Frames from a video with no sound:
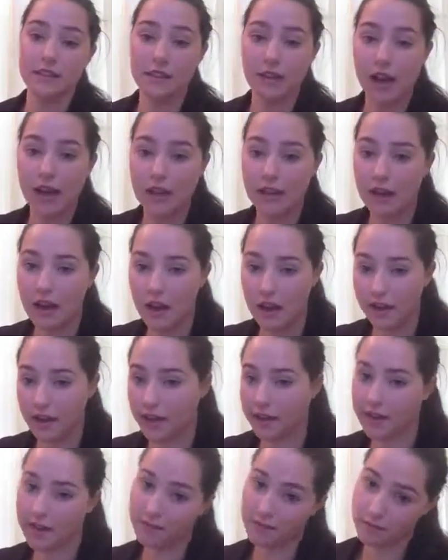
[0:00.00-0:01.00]
lilac
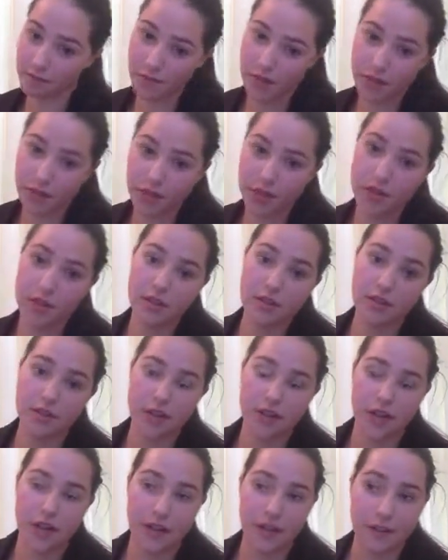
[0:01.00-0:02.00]

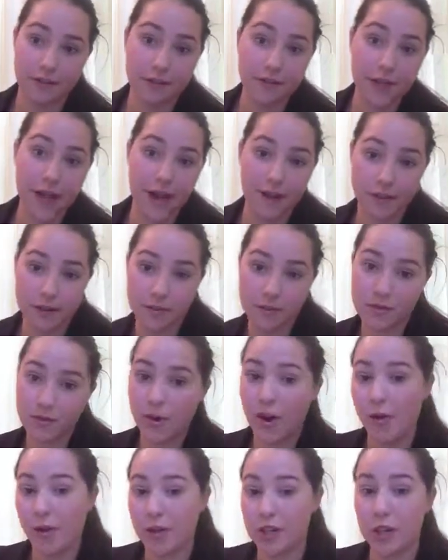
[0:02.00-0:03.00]
flowers
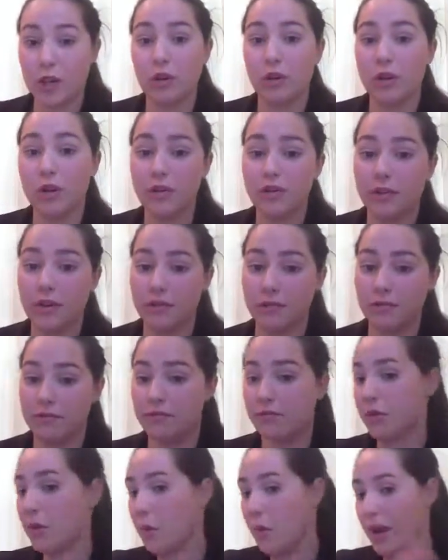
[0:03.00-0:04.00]
before, which can grow from
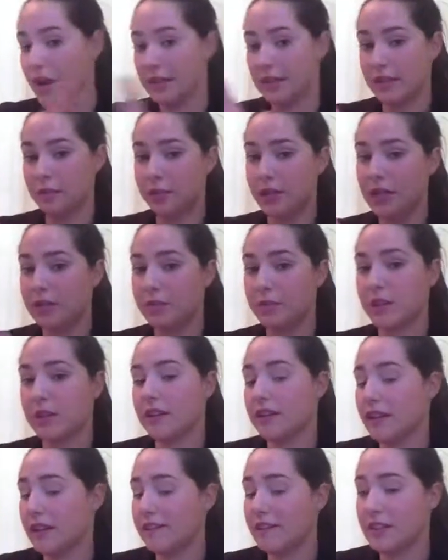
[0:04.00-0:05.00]
white to
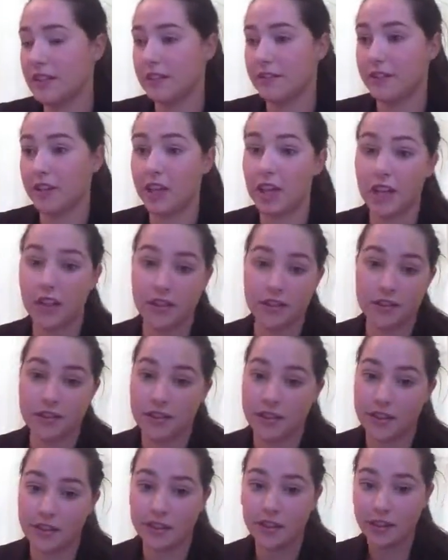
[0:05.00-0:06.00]
purple, even different colors
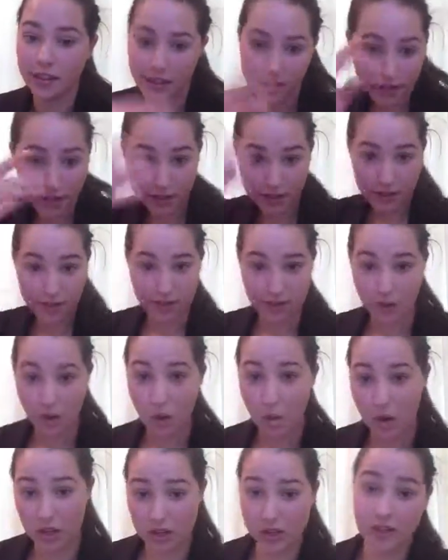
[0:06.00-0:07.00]
on
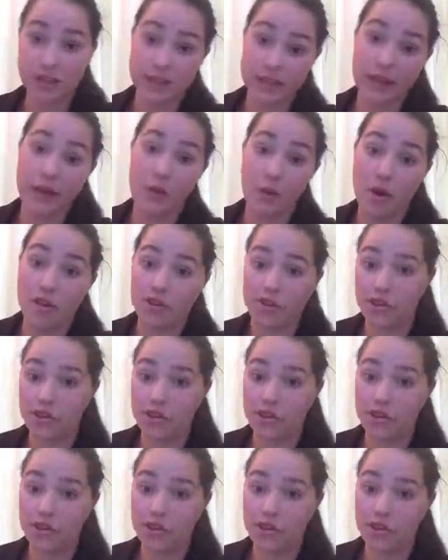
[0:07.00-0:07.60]
what looks like one